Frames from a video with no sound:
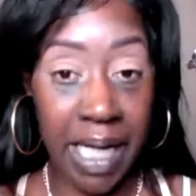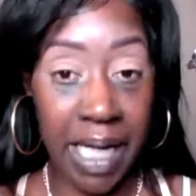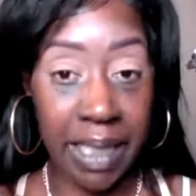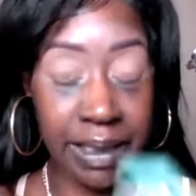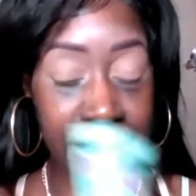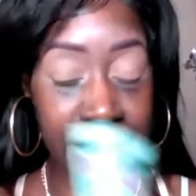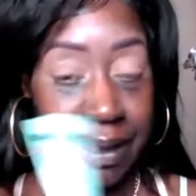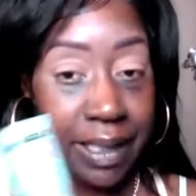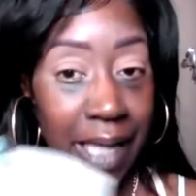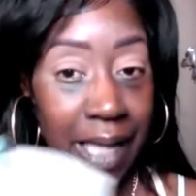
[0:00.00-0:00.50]

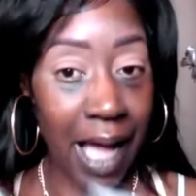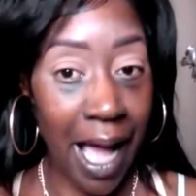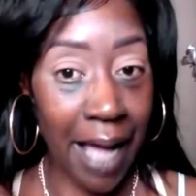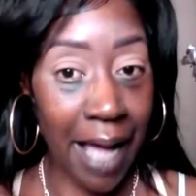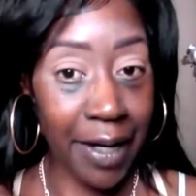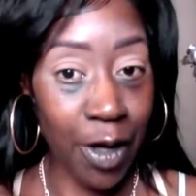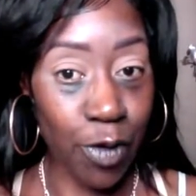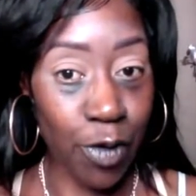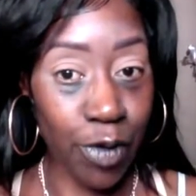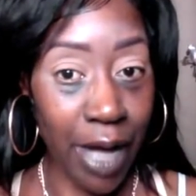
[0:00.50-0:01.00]
but
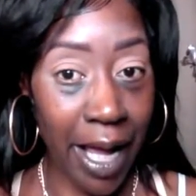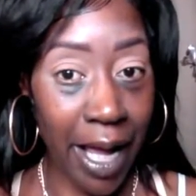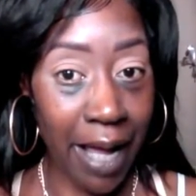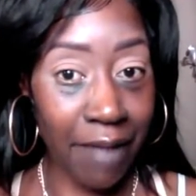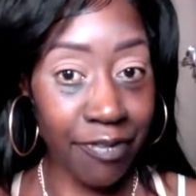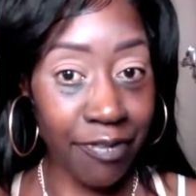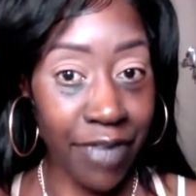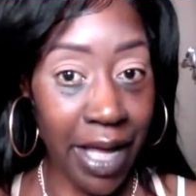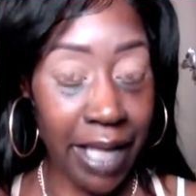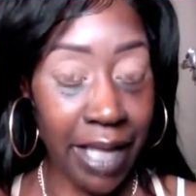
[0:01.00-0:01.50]
I don't
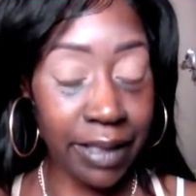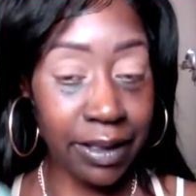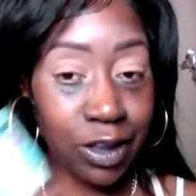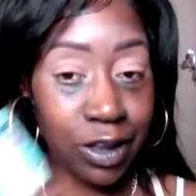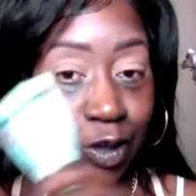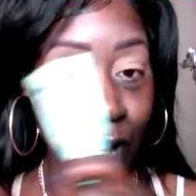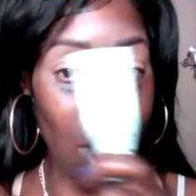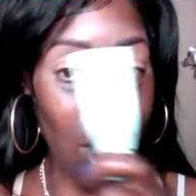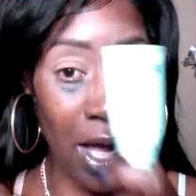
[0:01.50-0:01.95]
have that,